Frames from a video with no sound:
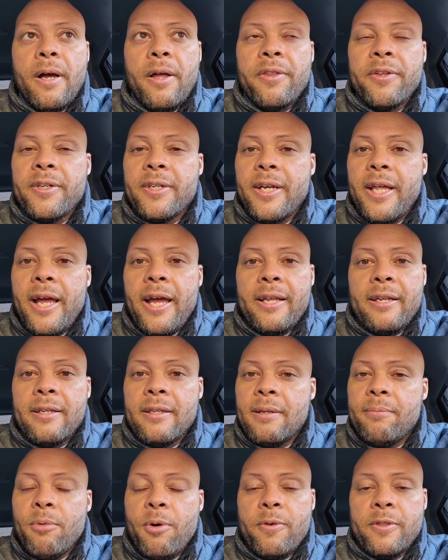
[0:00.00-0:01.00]
other than that,
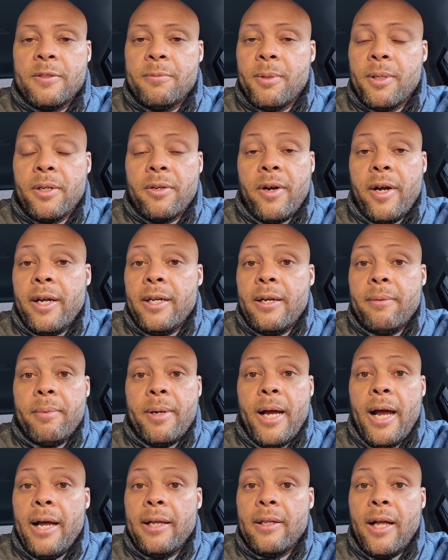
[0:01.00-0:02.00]
the movies have been great. I
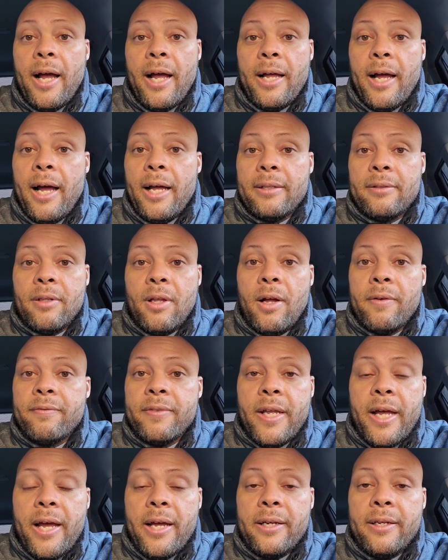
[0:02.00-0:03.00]
mean, I, I, I love
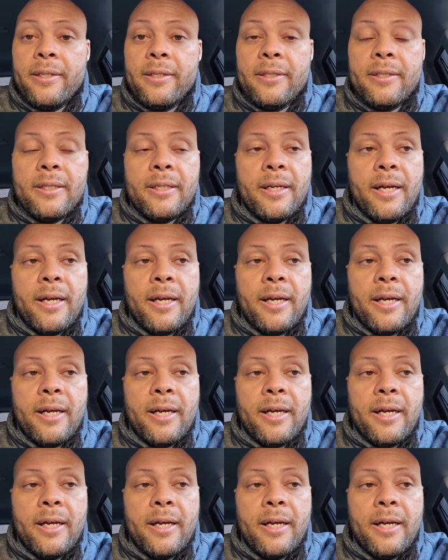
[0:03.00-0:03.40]
Ned.